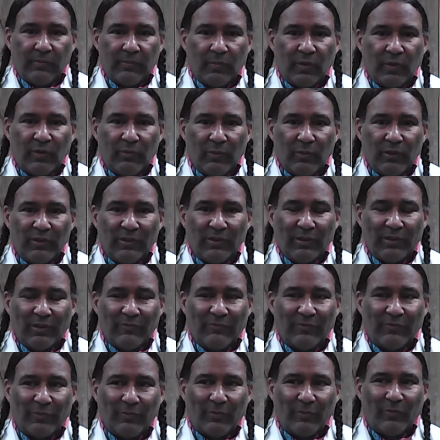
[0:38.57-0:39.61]
when
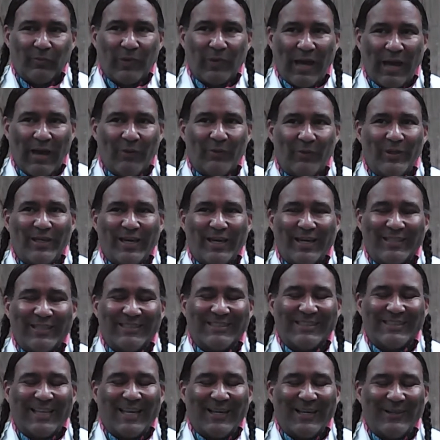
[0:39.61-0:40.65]
and from how we kind of
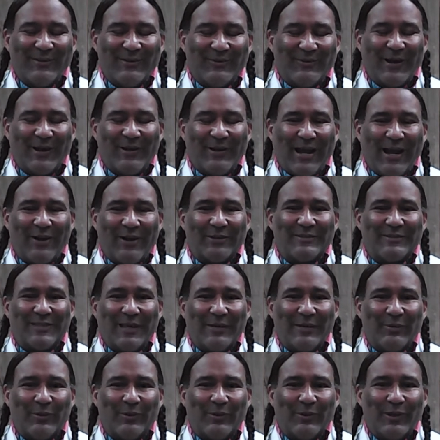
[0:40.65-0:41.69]
say around our
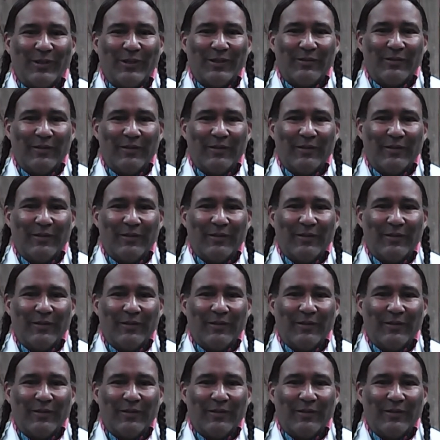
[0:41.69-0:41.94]
table